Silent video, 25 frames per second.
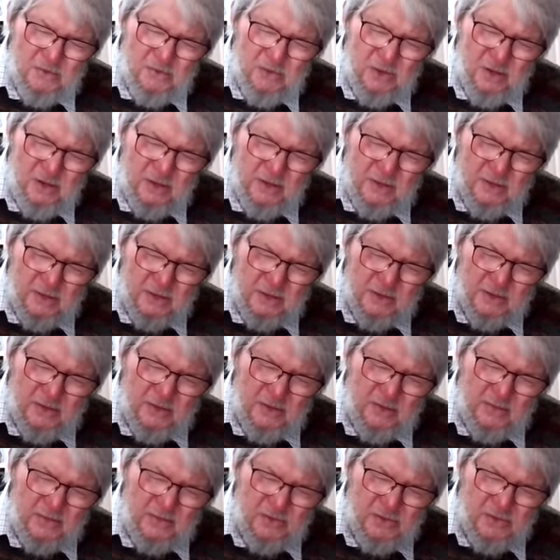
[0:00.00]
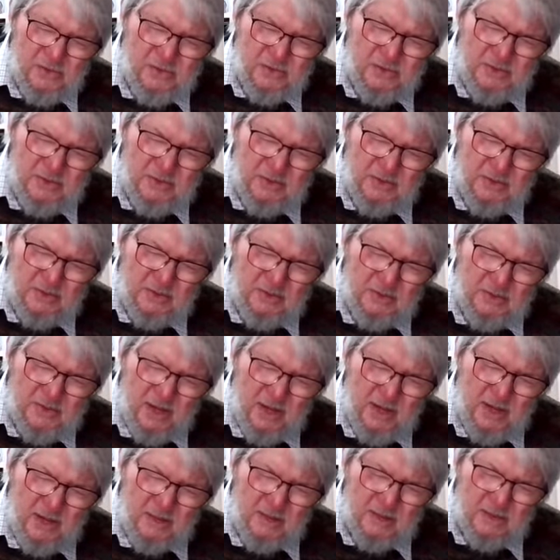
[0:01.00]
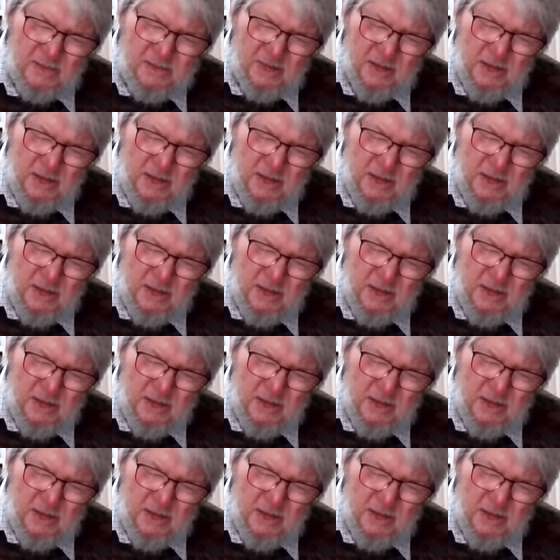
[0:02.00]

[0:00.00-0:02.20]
trying to kind of just take the